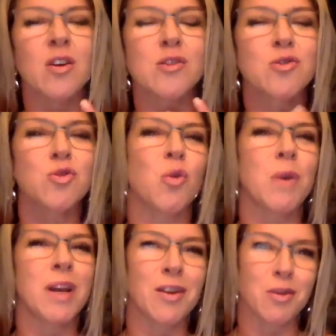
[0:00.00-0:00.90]
so
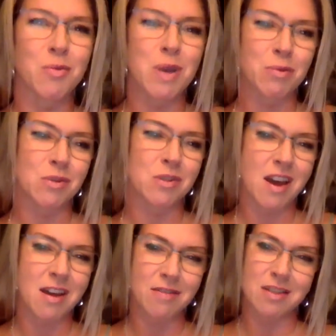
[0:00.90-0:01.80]
many other people's
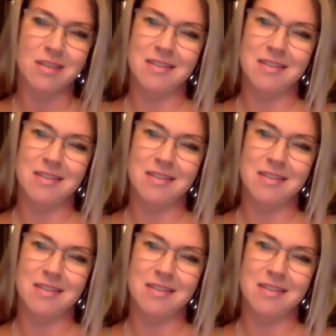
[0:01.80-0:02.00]
lives.